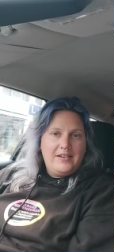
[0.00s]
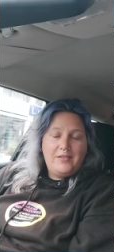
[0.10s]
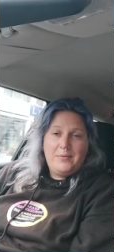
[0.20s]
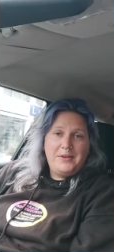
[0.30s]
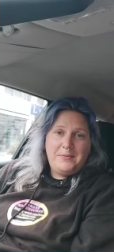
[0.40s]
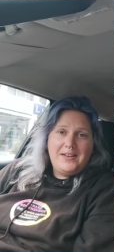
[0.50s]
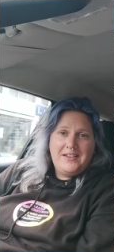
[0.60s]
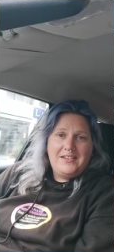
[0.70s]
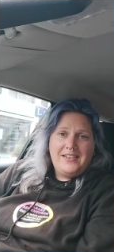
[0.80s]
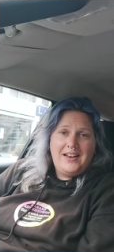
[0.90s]
Oh, which we
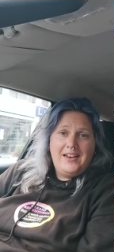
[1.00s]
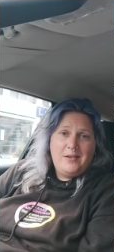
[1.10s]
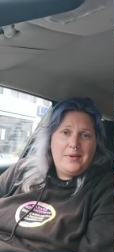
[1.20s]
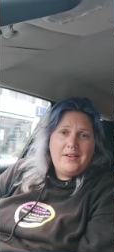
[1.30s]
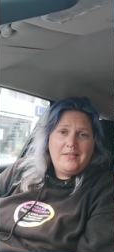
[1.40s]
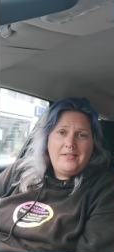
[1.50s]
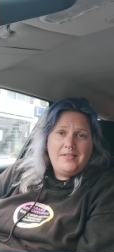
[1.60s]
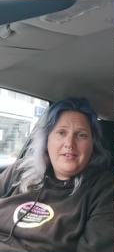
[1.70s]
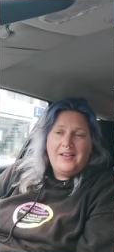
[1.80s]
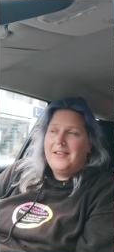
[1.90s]
can't tell you about,
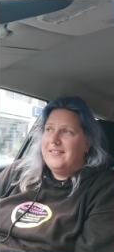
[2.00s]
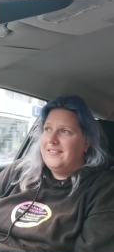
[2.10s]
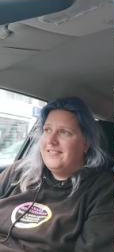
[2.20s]
so.